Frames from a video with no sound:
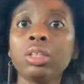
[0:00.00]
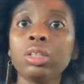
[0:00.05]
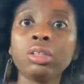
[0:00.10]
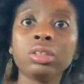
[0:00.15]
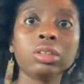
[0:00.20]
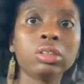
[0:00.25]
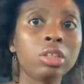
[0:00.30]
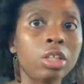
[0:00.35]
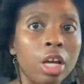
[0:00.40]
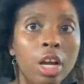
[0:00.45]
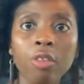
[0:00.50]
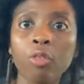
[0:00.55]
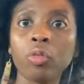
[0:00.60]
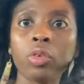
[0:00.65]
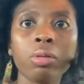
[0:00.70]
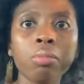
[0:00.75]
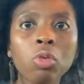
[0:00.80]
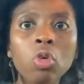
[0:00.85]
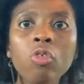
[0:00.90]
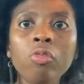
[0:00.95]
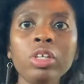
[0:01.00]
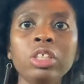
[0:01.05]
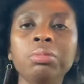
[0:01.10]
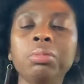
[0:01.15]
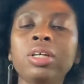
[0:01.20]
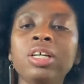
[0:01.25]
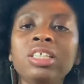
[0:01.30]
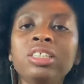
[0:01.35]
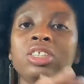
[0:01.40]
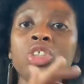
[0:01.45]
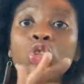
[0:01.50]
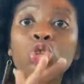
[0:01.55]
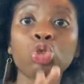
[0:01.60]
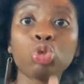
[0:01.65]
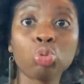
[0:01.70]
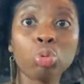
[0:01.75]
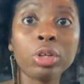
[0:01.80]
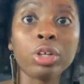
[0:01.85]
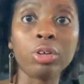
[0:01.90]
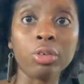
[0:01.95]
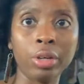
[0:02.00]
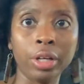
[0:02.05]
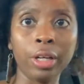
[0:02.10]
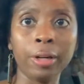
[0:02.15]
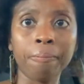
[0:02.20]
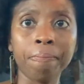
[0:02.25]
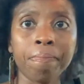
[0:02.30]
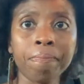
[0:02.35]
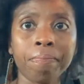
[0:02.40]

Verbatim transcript: slavery movies, because it's triggering.